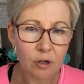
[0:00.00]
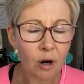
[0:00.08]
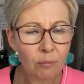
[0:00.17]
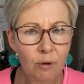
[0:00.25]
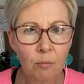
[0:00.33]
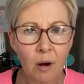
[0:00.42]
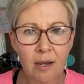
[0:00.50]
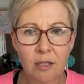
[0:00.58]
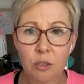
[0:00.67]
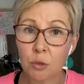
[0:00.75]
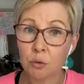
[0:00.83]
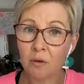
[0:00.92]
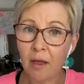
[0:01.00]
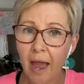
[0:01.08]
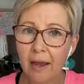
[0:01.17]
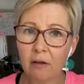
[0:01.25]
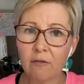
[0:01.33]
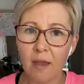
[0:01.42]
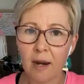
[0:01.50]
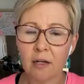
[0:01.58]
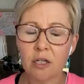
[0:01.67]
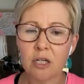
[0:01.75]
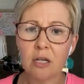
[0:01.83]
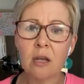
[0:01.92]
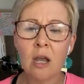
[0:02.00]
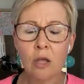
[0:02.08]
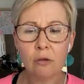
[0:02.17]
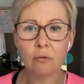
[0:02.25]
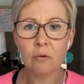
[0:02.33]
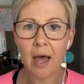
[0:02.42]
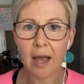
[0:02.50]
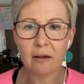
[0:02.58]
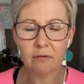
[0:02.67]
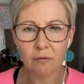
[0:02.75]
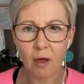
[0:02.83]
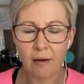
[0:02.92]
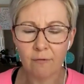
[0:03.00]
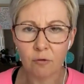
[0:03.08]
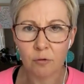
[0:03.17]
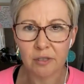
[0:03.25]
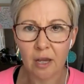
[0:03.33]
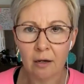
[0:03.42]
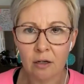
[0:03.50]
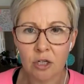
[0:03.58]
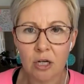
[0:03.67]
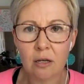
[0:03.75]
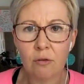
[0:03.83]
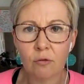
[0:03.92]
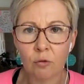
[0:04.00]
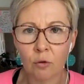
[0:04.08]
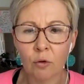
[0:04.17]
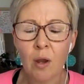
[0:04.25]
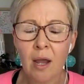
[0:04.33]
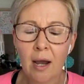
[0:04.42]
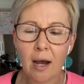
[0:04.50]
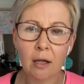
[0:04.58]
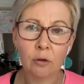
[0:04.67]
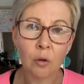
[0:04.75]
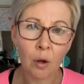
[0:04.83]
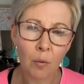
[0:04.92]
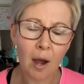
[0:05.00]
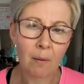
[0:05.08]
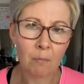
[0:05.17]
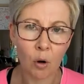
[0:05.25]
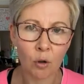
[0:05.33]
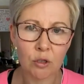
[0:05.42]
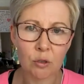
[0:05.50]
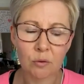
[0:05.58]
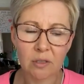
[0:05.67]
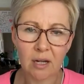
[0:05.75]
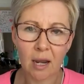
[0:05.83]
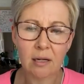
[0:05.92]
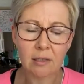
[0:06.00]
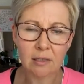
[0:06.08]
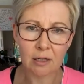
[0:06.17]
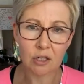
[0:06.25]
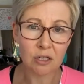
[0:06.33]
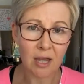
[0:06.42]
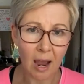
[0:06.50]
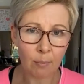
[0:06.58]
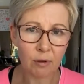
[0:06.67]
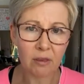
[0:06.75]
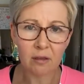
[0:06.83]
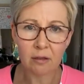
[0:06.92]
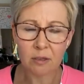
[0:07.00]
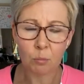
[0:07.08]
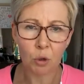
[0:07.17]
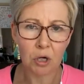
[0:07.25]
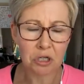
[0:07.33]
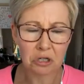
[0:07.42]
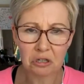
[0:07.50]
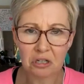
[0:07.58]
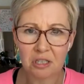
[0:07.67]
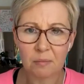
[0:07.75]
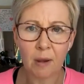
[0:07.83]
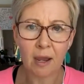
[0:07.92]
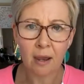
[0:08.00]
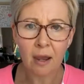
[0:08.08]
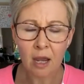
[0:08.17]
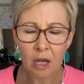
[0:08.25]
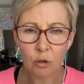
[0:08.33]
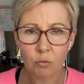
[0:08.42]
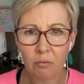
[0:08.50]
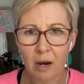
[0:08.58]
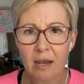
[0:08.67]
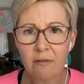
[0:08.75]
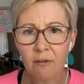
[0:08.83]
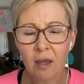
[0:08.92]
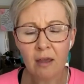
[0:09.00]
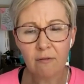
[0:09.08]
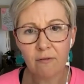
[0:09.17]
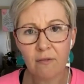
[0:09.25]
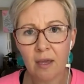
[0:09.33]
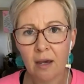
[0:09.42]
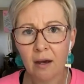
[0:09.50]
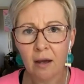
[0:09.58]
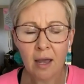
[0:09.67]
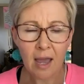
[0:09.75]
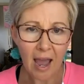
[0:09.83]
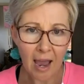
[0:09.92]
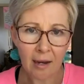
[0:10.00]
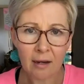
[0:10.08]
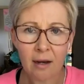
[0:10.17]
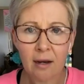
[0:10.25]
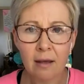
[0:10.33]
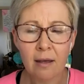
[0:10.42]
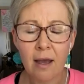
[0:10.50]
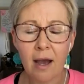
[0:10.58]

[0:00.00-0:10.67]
is compromised through lack of energy, through lack of life force energy, through lower emotional states such as apathy, depression, despair, grief, fear, anger,